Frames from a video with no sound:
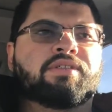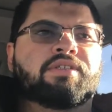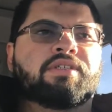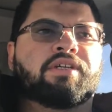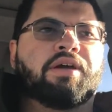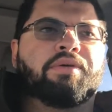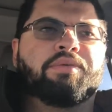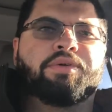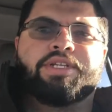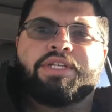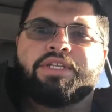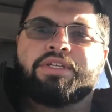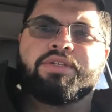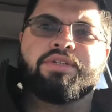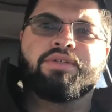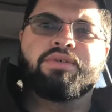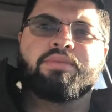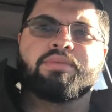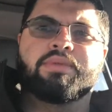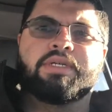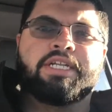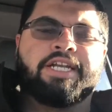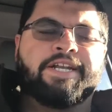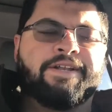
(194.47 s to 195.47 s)
how we do.
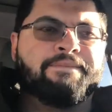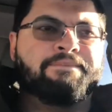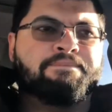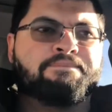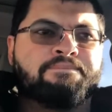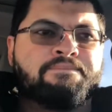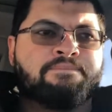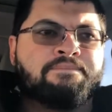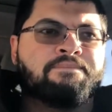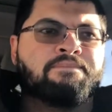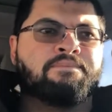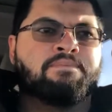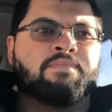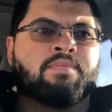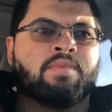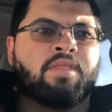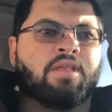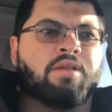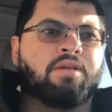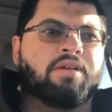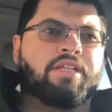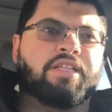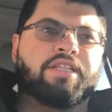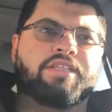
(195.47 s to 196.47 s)
But
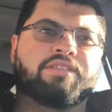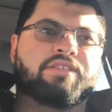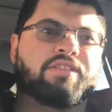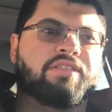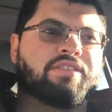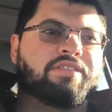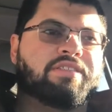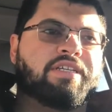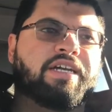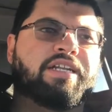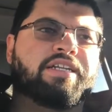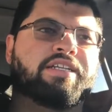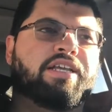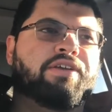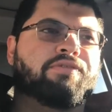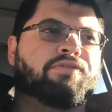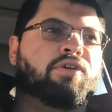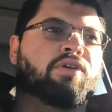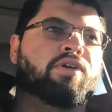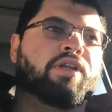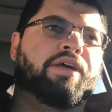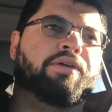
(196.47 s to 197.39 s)
yeah, it's kind of difficult.